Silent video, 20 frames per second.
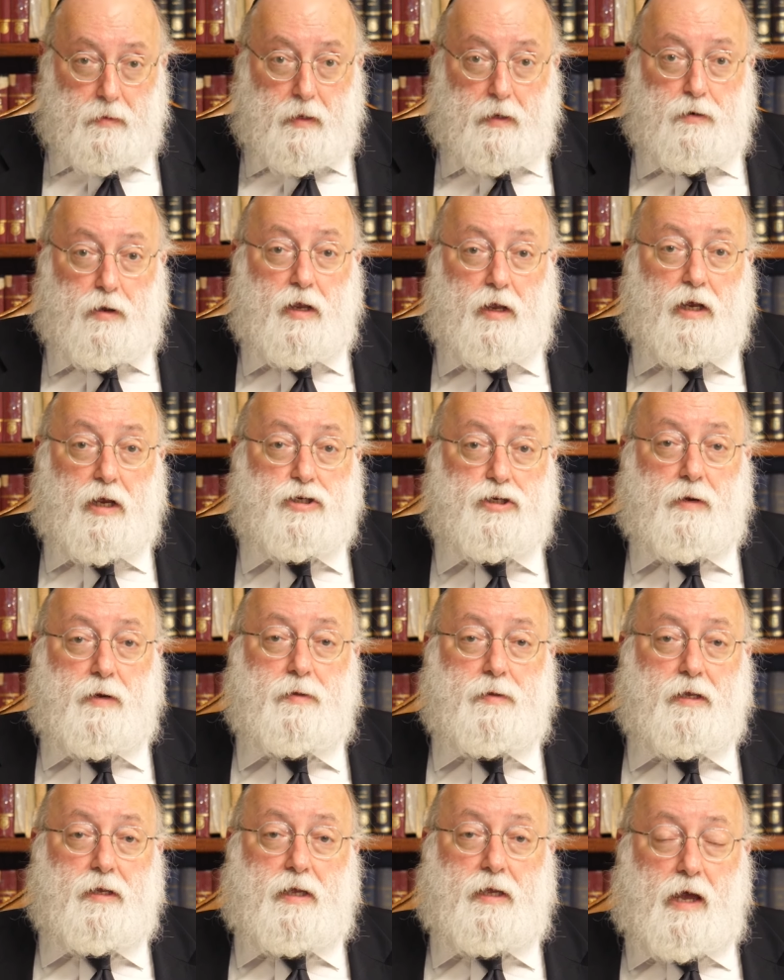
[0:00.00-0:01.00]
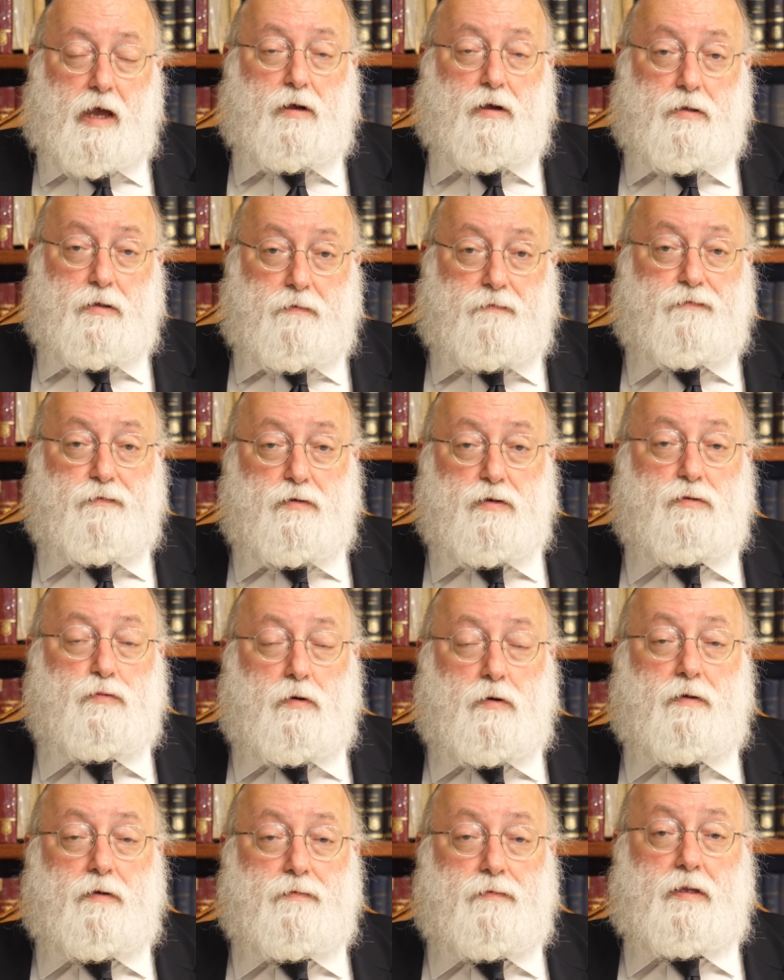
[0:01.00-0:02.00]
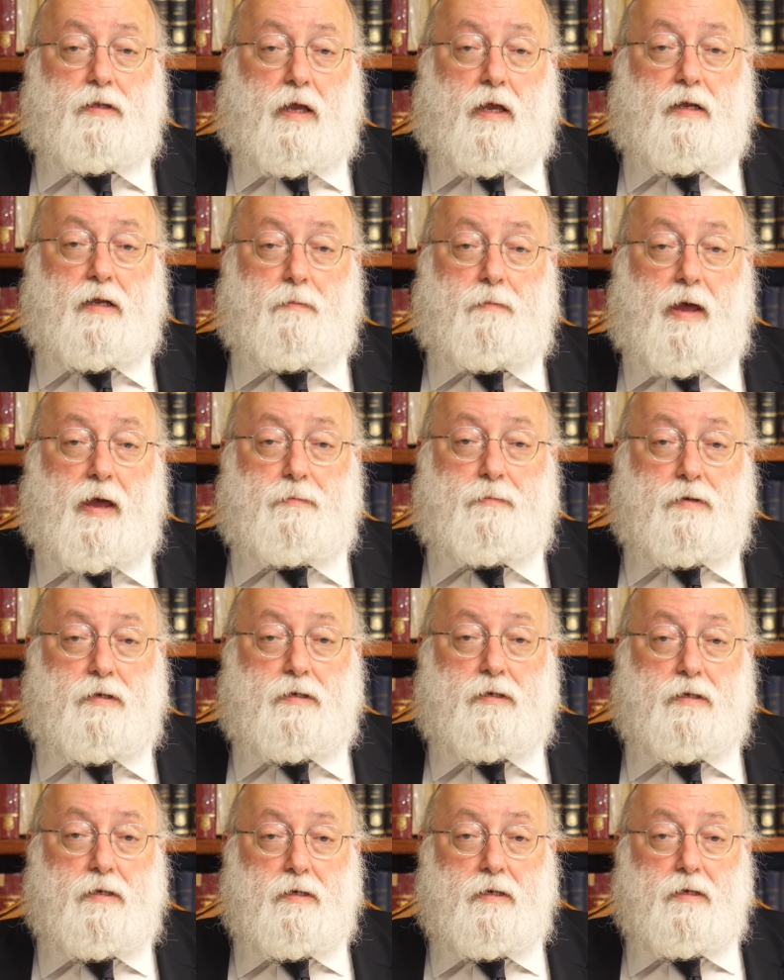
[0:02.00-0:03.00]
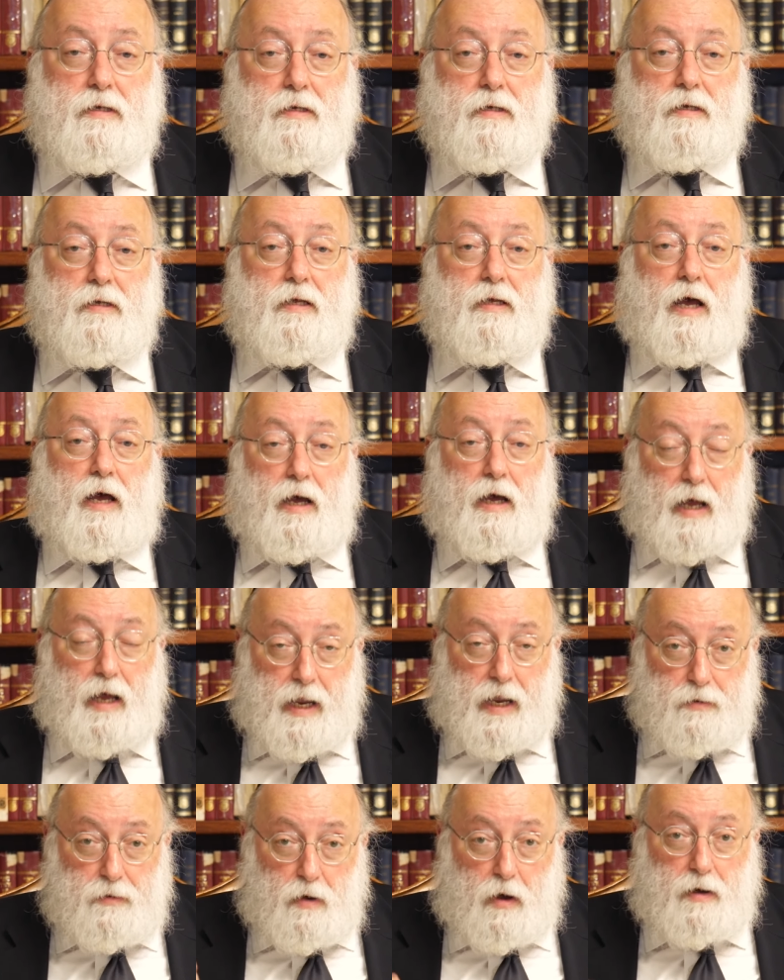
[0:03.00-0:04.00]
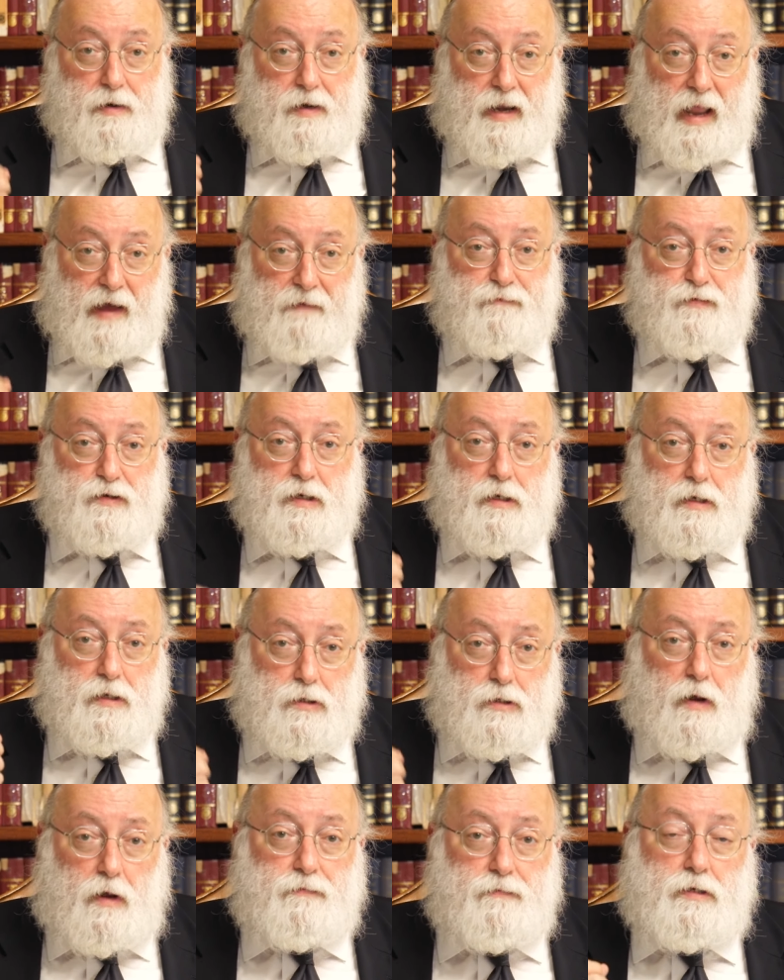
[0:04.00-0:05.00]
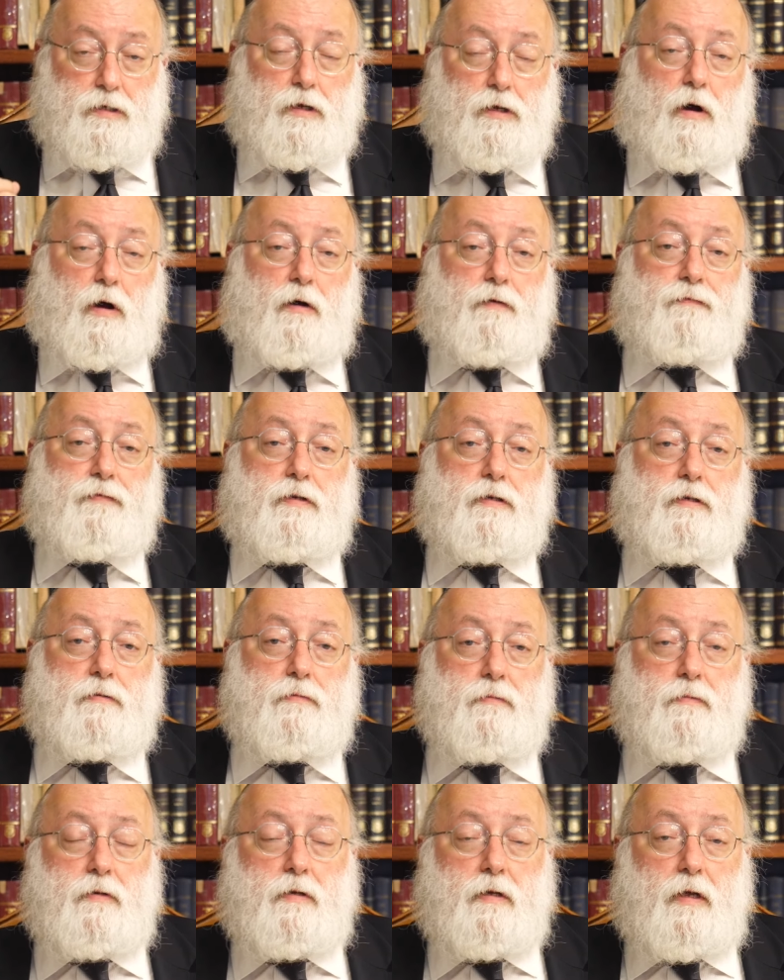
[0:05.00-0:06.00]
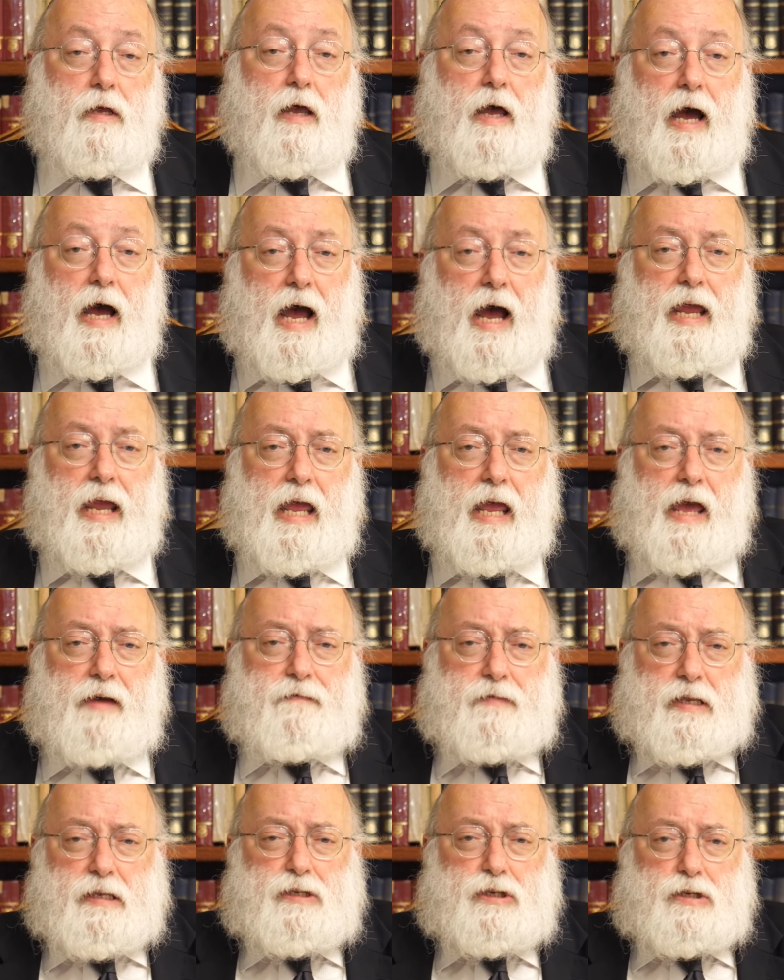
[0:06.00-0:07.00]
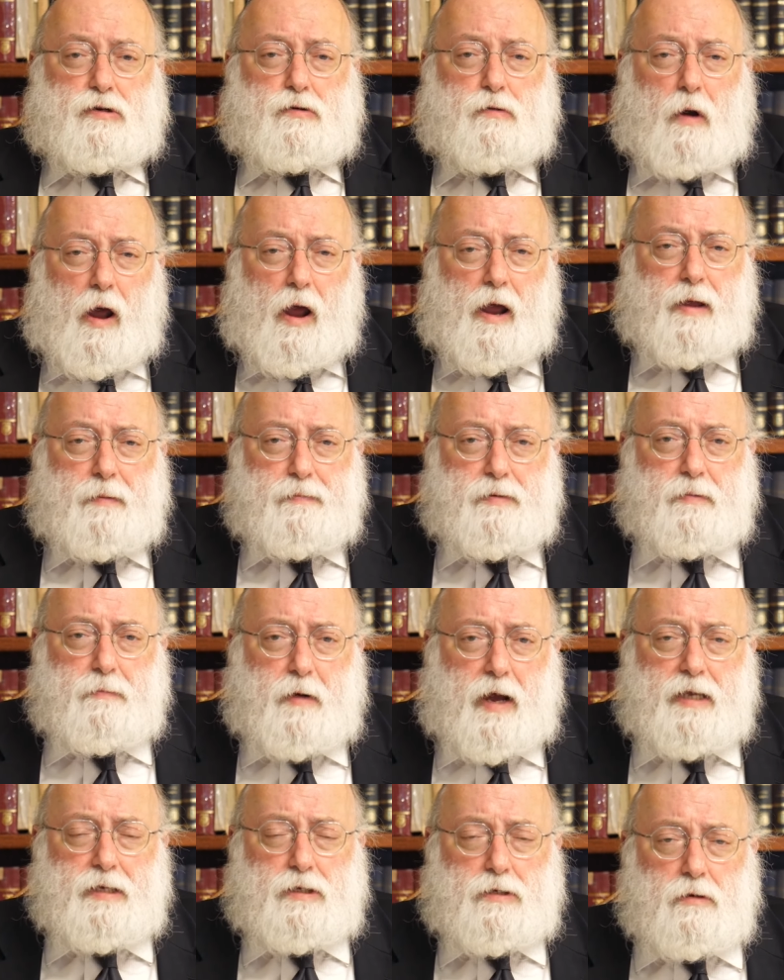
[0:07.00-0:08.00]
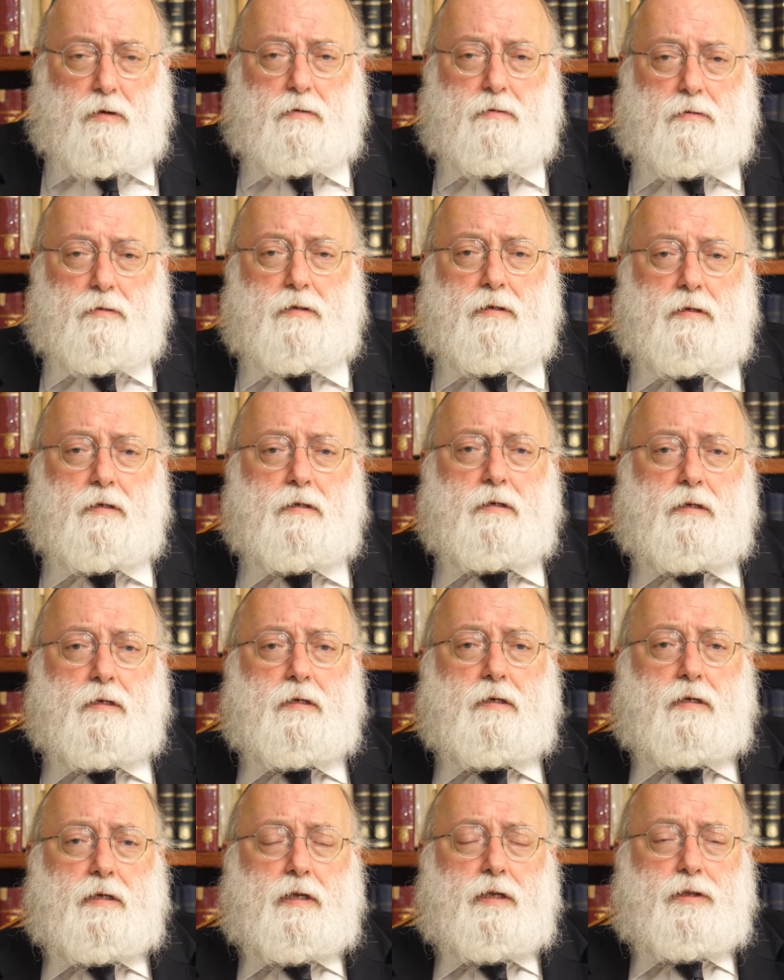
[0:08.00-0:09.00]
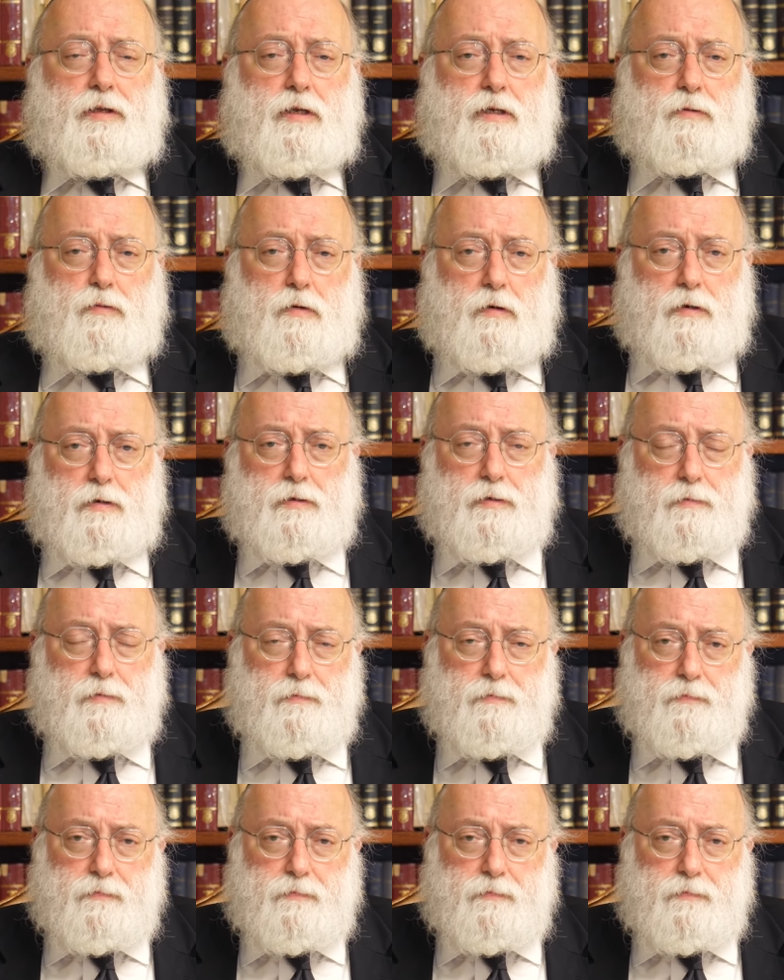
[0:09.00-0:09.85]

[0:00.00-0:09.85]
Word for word: Anoichi Hashem Elokecha, the first word of the Ten Commandments. Ano nafshi ksovis Yehovis. I have inscribed my soul in these words.